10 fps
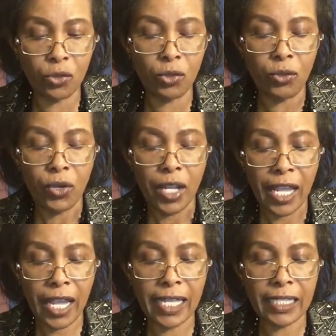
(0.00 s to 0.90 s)
eight
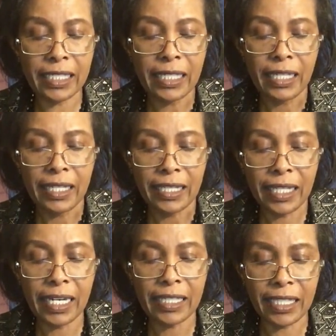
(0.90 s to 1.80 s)
three
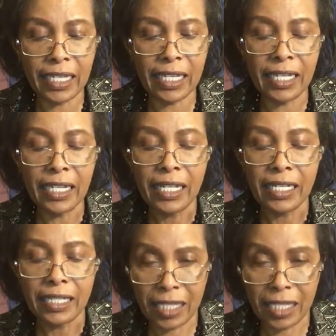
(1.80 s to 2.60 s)
three zero.